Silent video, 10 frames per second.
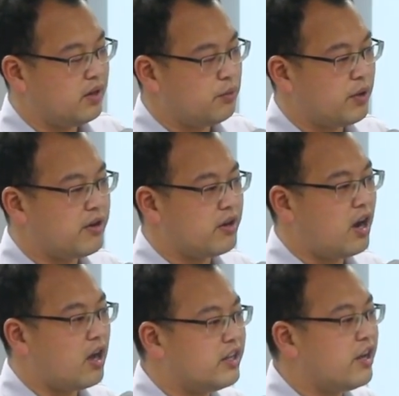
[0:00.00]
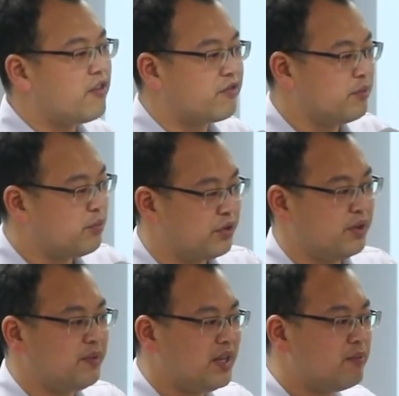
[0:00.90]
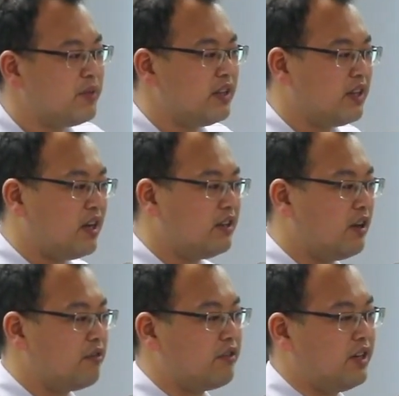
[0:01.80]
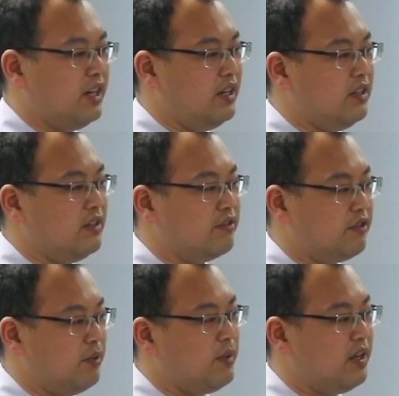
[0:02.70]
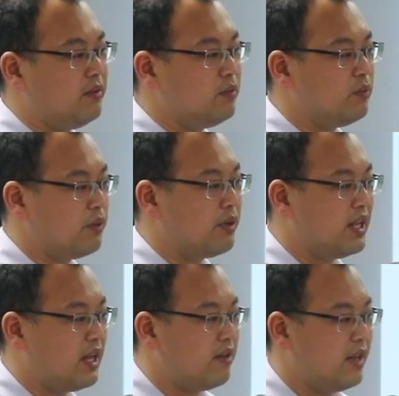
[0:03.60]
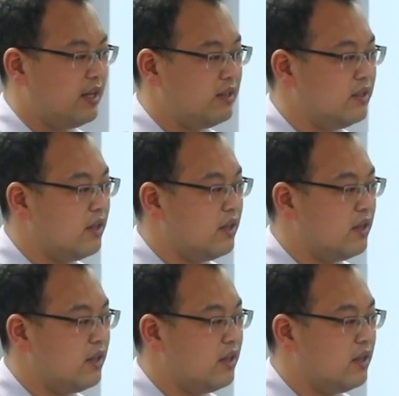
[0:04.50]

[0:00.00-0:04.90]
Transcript: we're only offering premium but not offering freemium. We allow that?